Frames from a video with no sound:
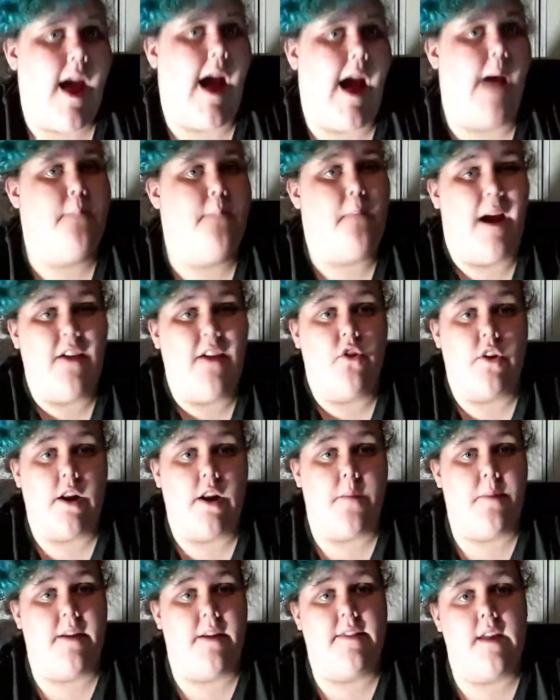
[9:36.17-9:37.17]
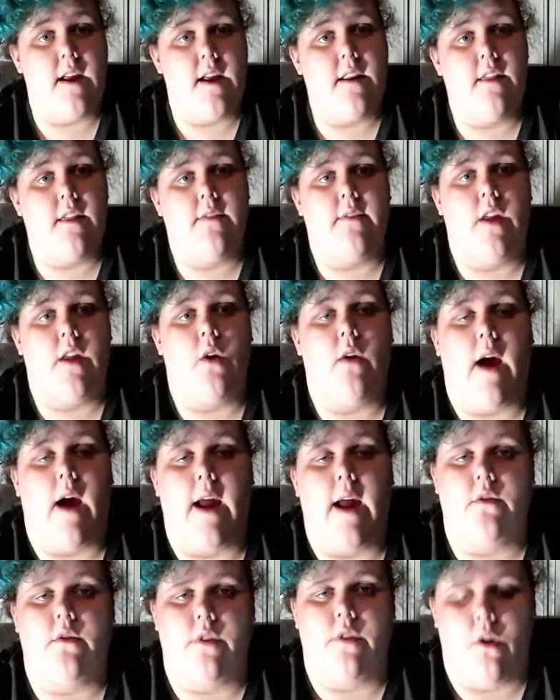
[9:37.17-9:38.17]
I might look it up at the end of the video.
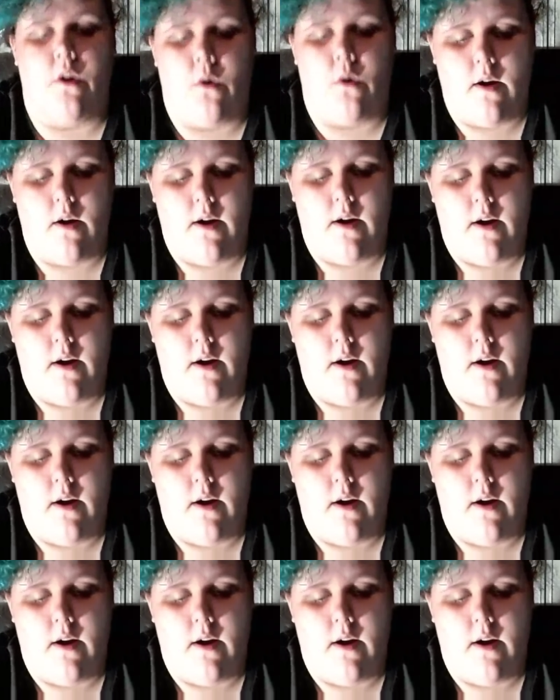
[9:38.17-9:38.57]
I don't know.